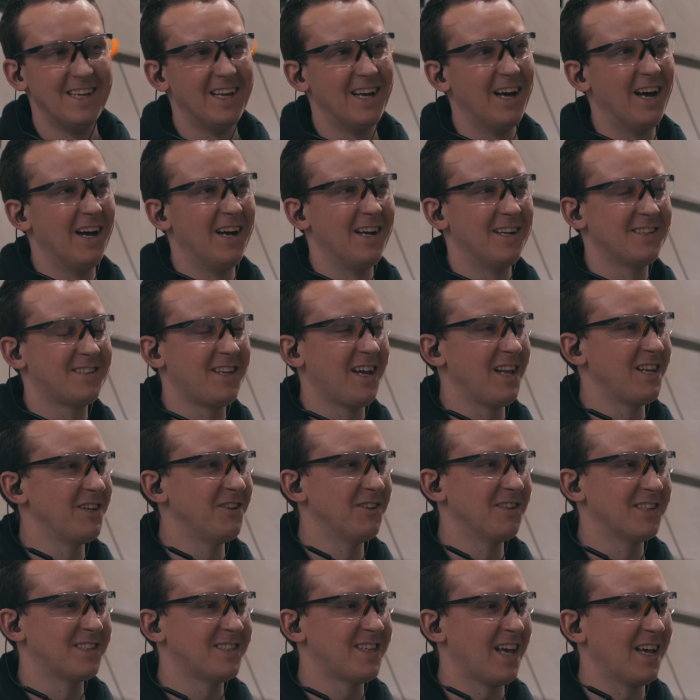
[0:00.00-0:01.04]
tell you
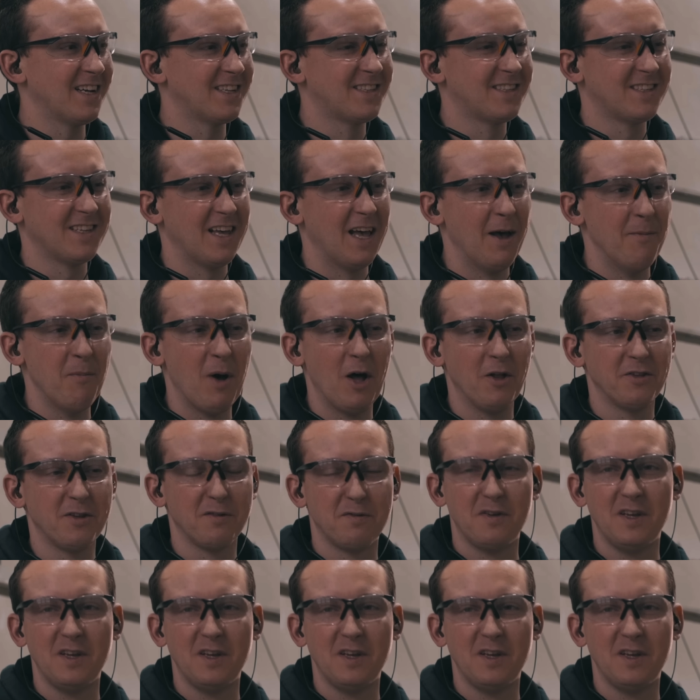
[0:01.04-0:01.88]
exact amount of